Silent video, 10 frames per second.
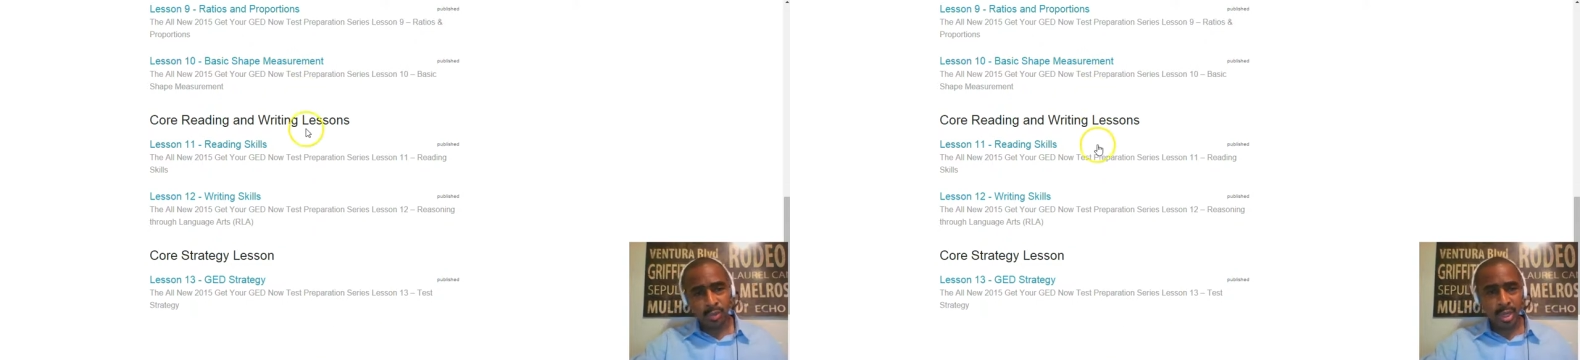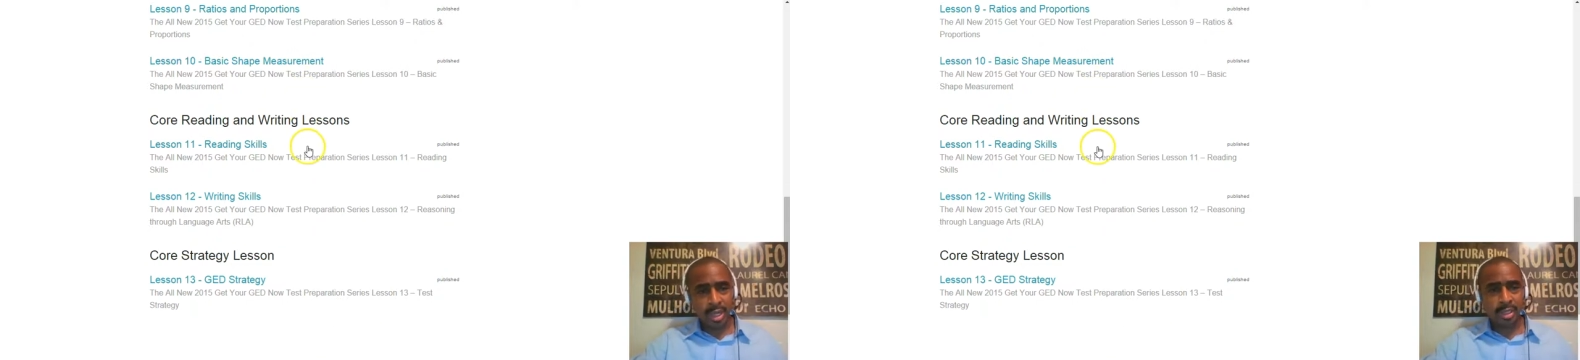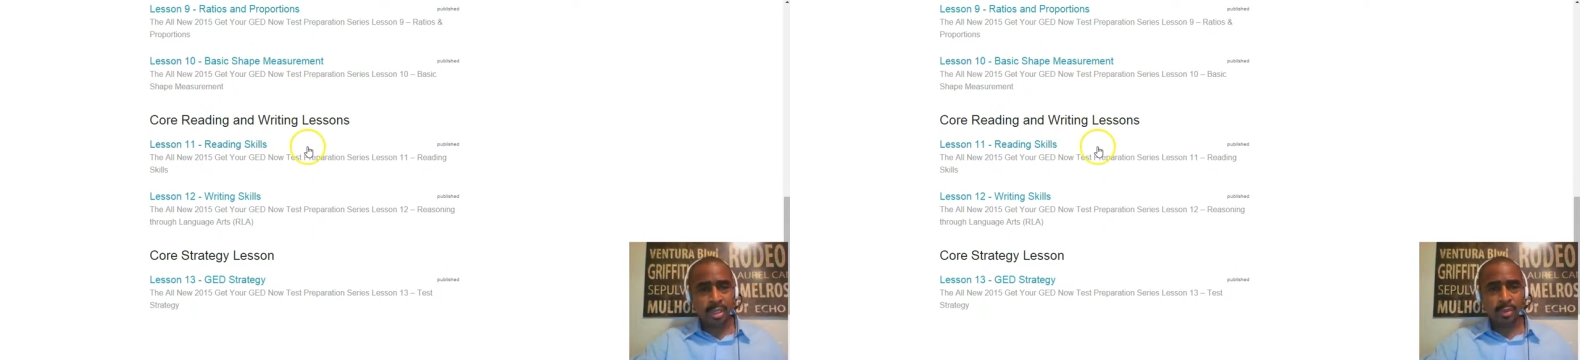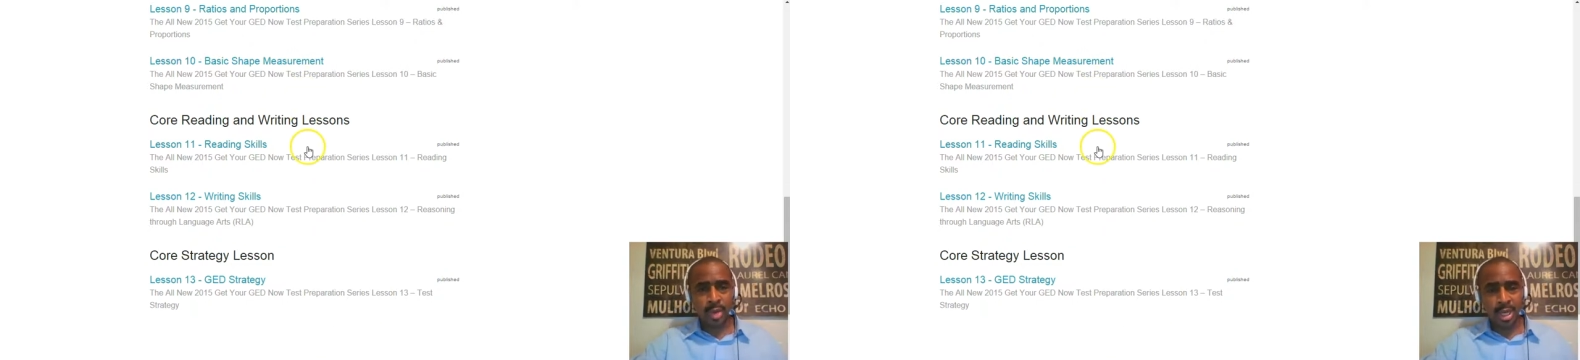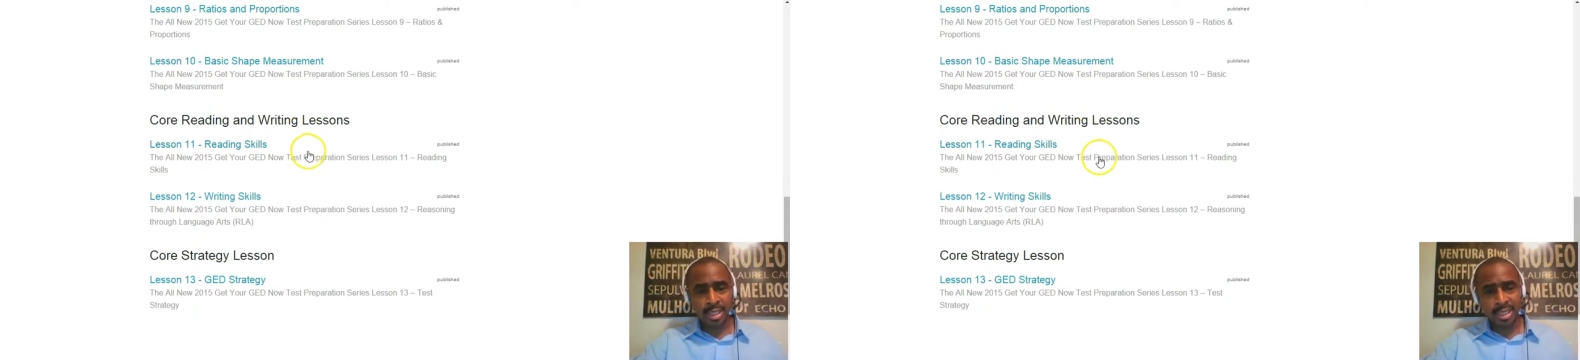and
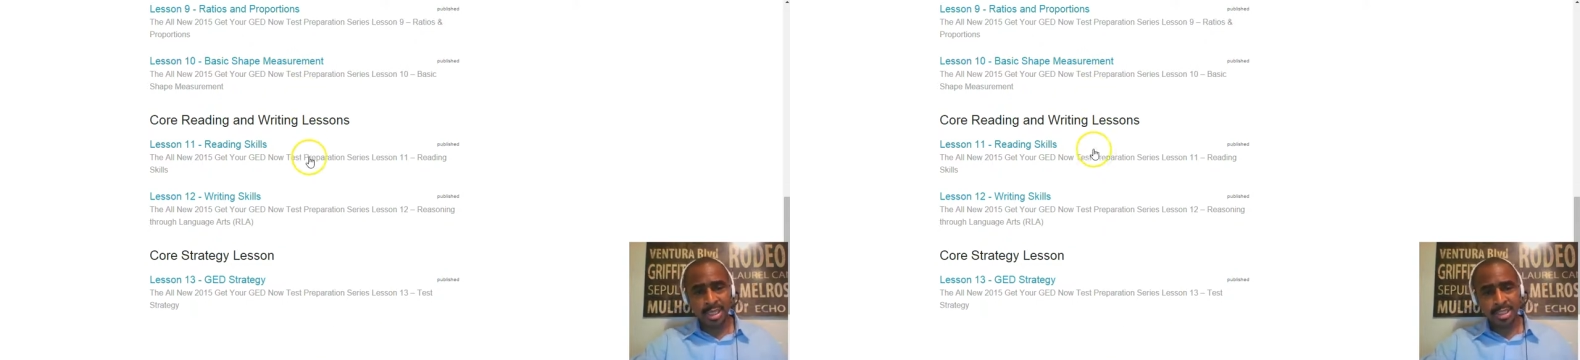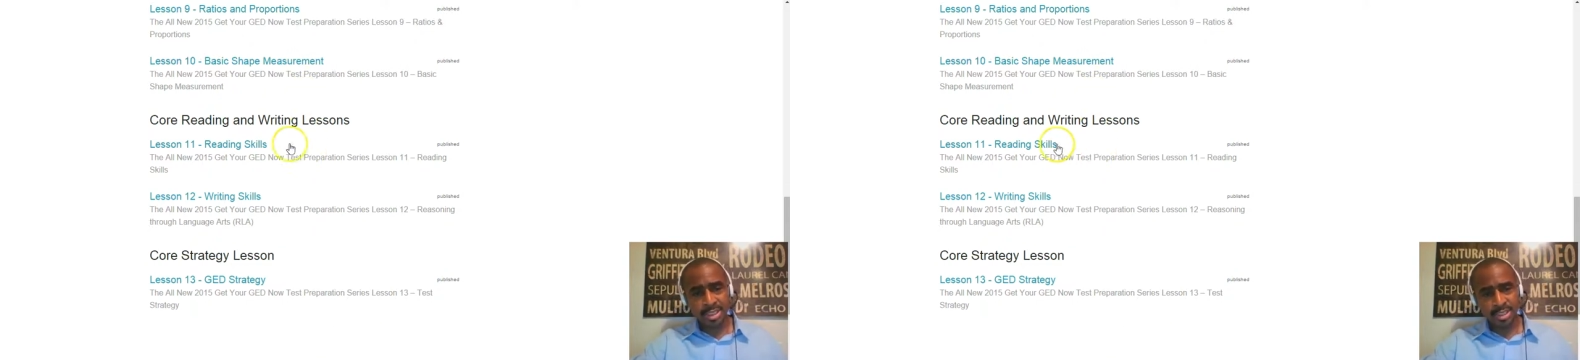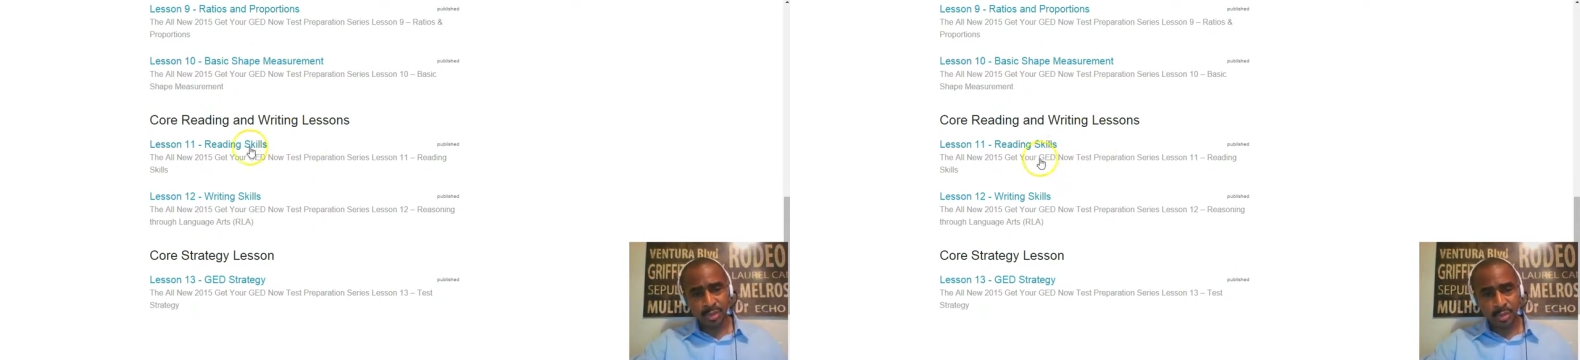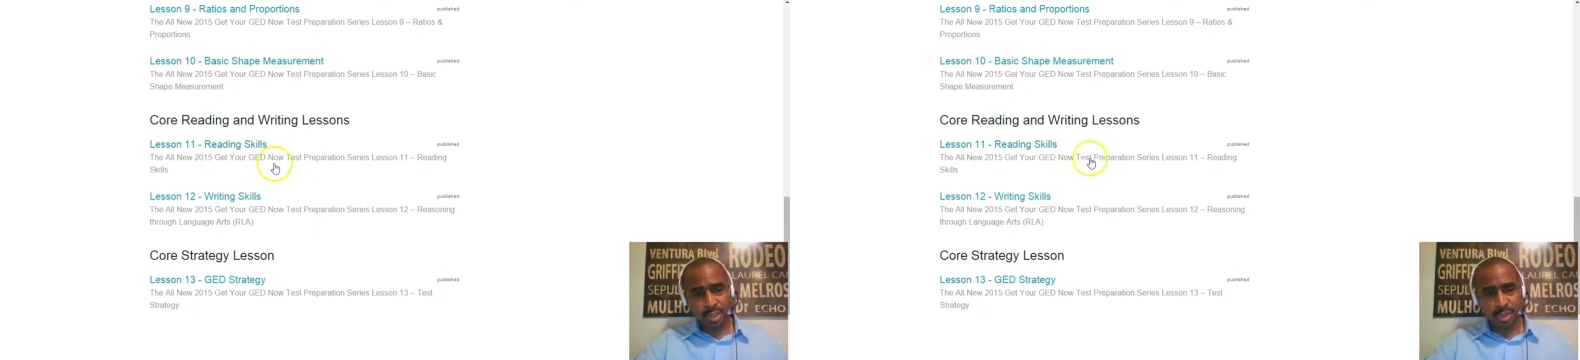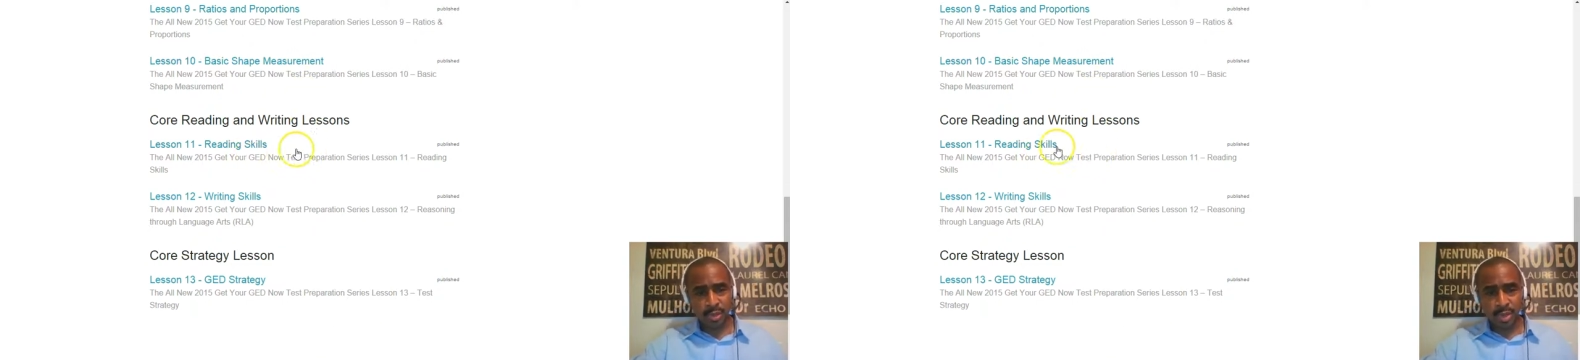writing lessons. And
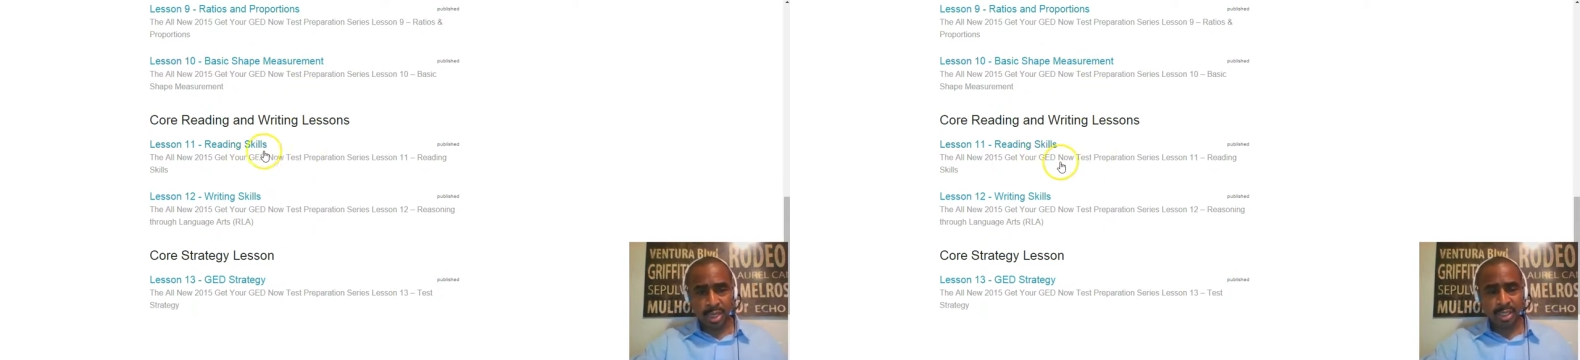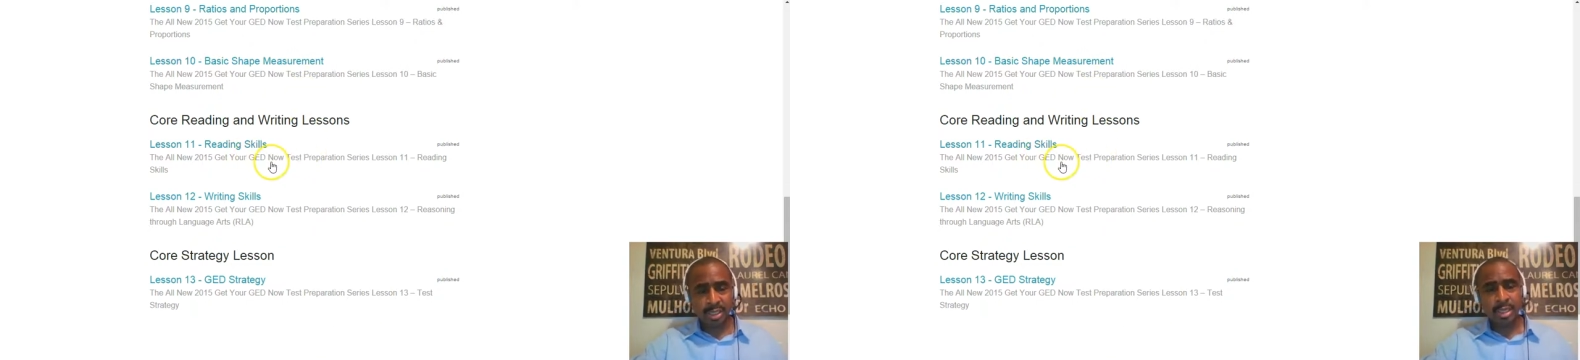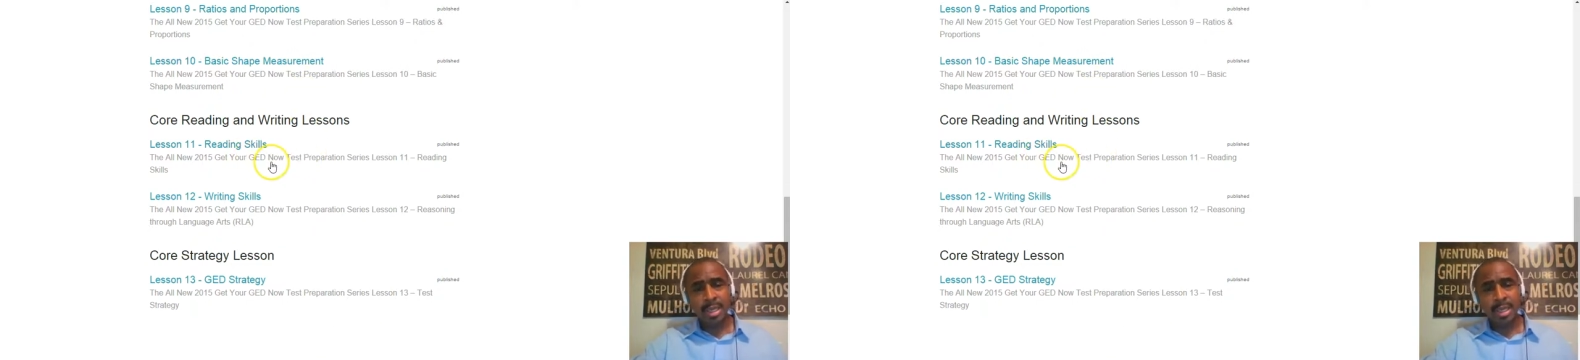reading and writing,